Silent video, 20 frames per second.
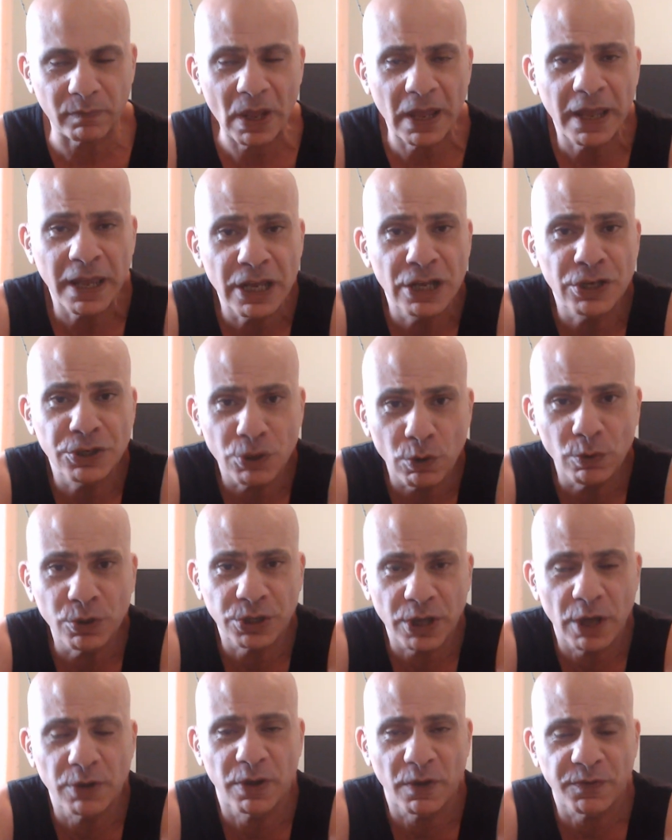Here's
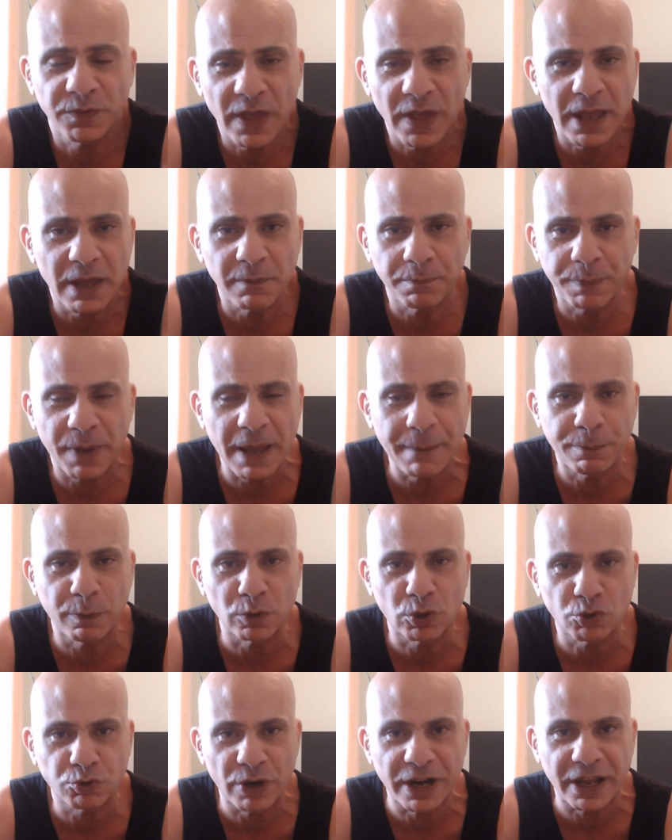also the thing, people
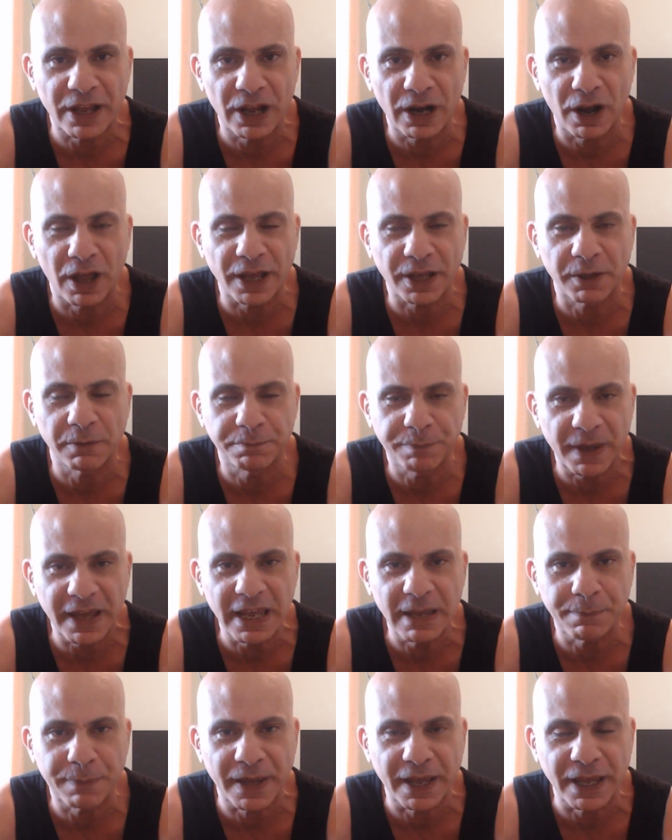treat her like a
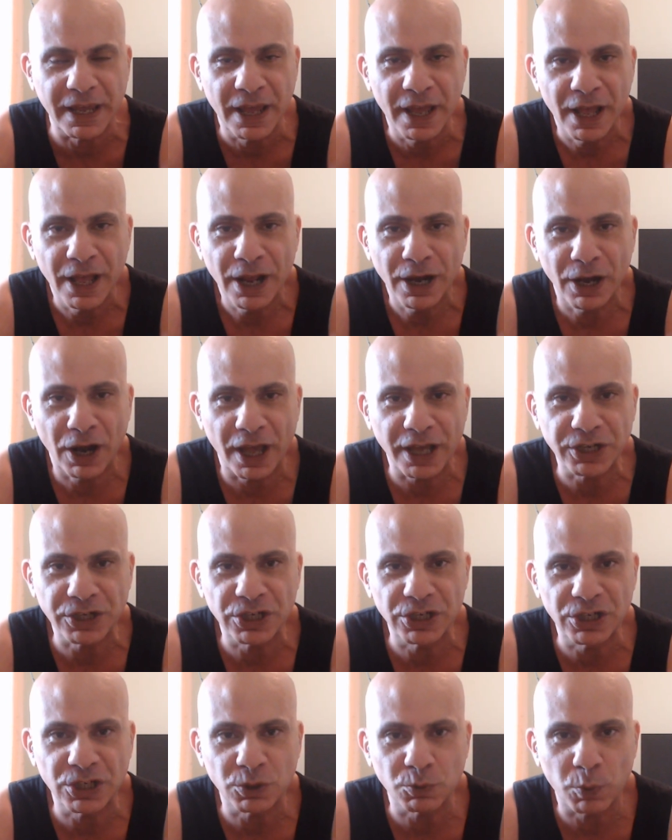baby, like
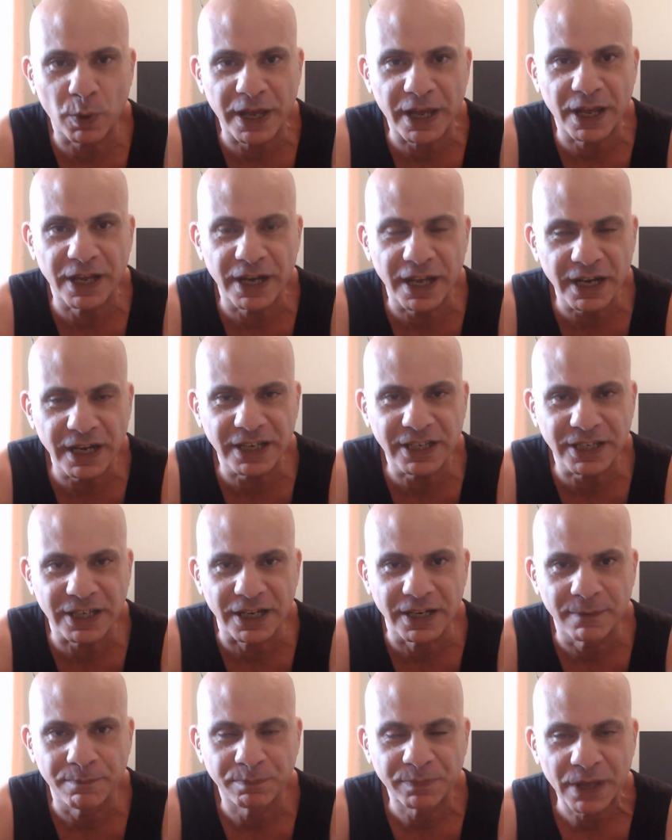she's sweet and
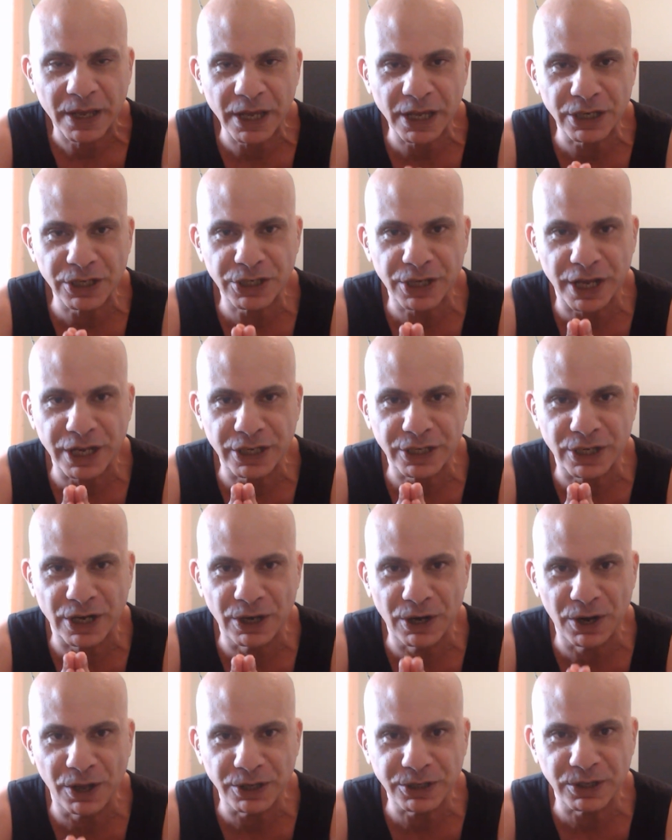innocent. It takes a
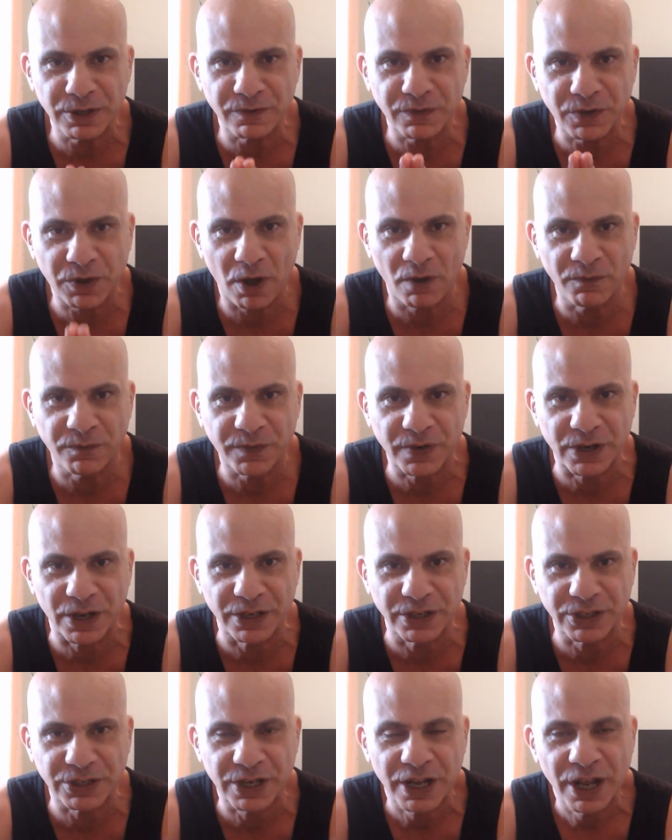lot of
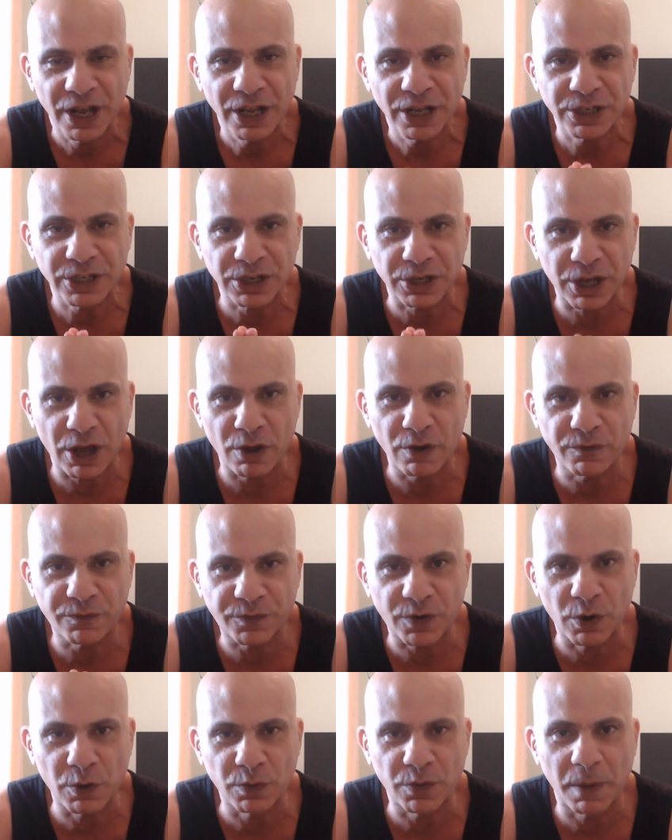confidence to go
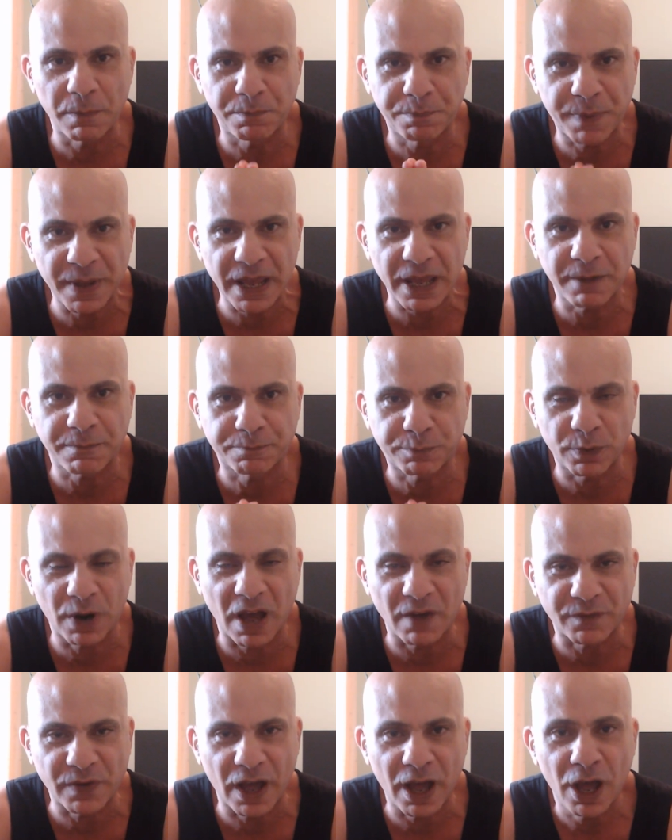through the Big
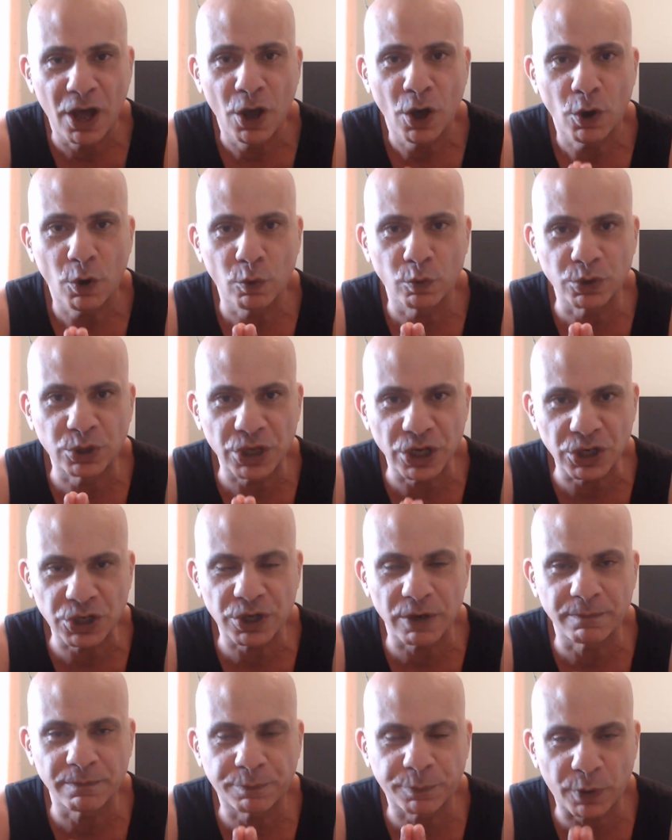Brother
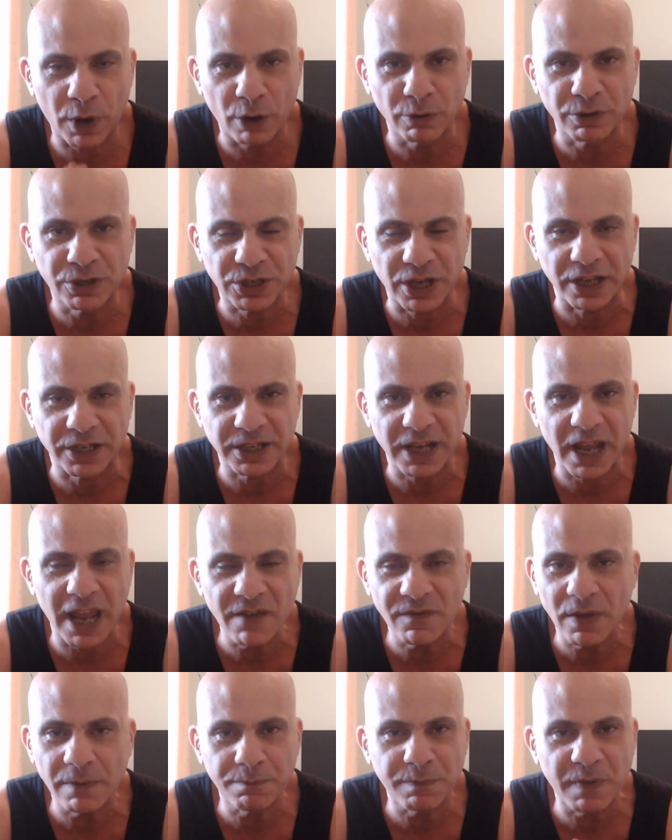audition process,
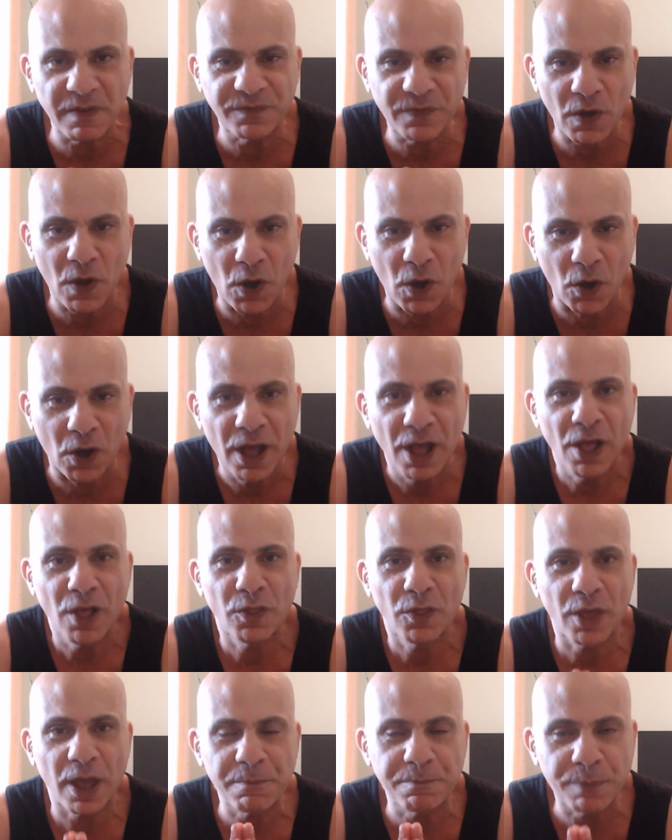even before
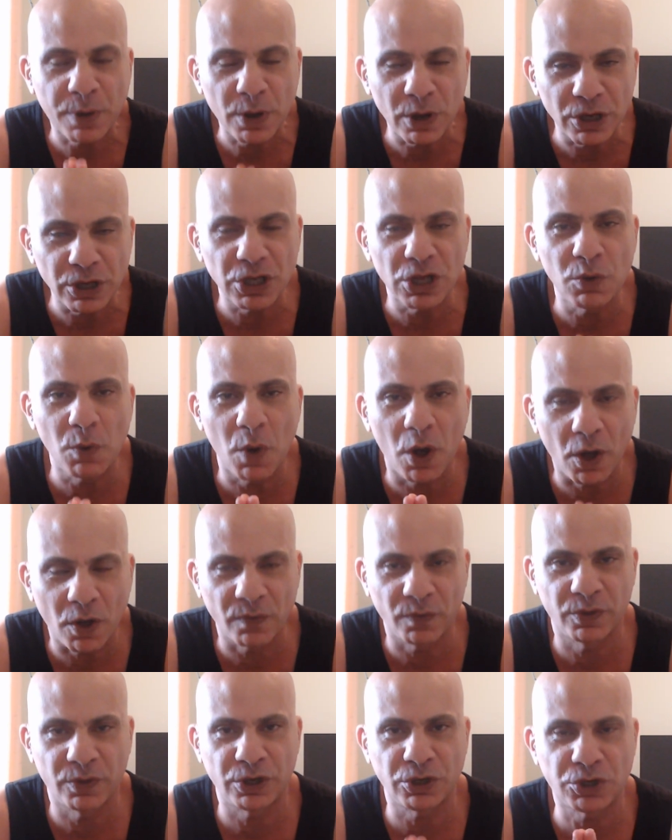they put you
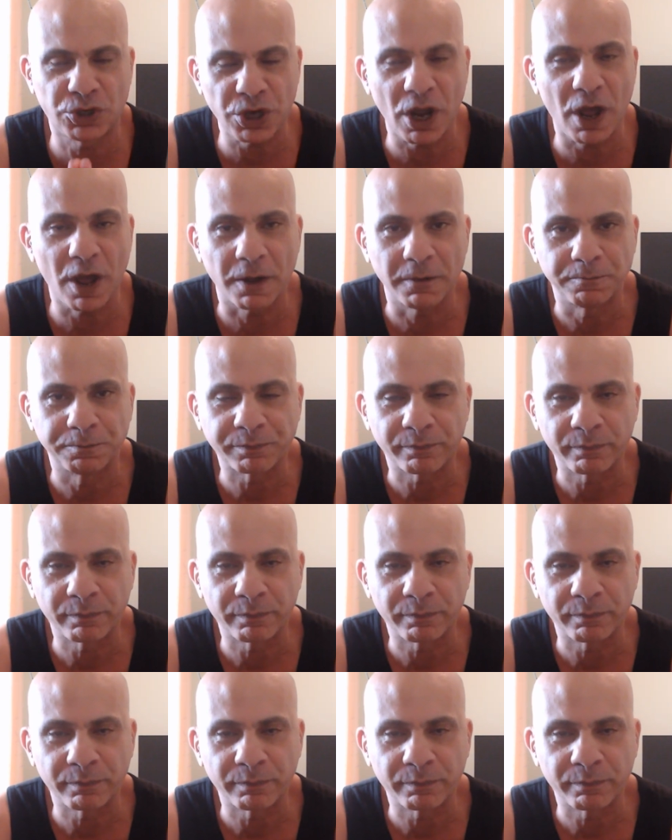on the show.